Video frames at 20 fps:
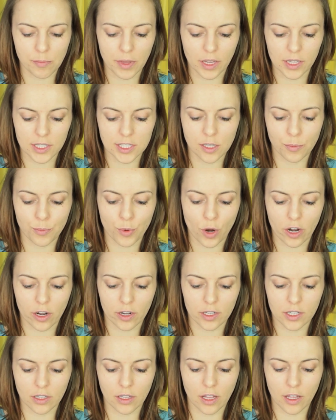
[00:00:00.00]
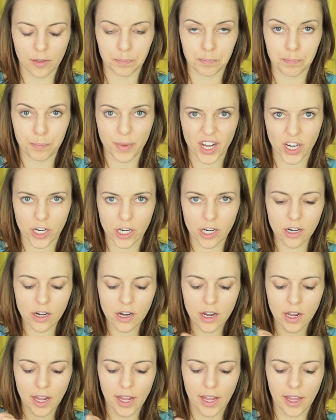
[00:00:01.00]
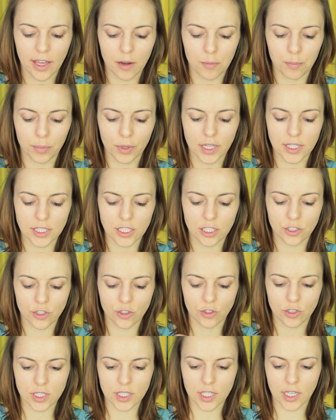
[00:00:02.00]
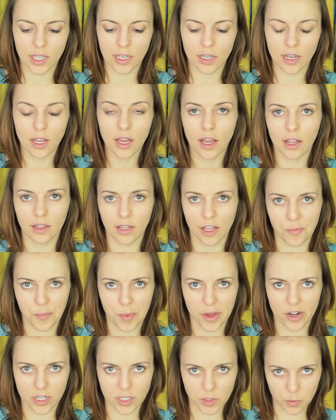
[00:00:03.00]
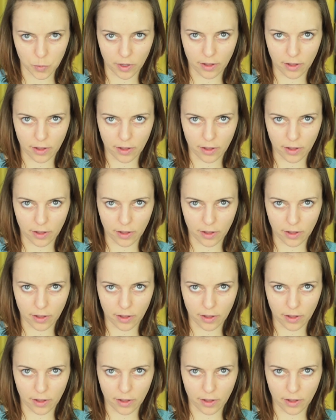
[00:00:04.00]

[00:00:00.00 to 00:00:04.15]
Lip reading: melts the product a lot better, and it blends into your skin a lot better as